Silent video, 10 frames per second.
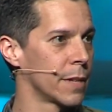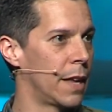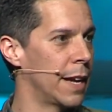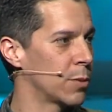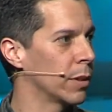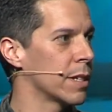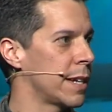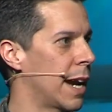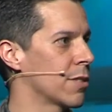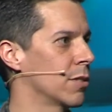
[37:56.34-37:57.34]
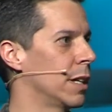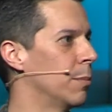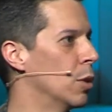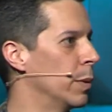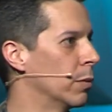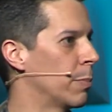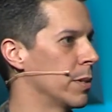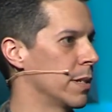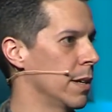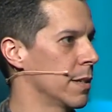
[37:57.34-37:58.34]
And that's what this tassel, I'm hoping,
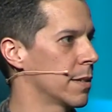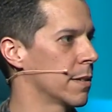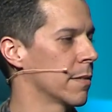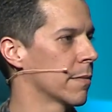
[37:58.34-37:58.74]
represents.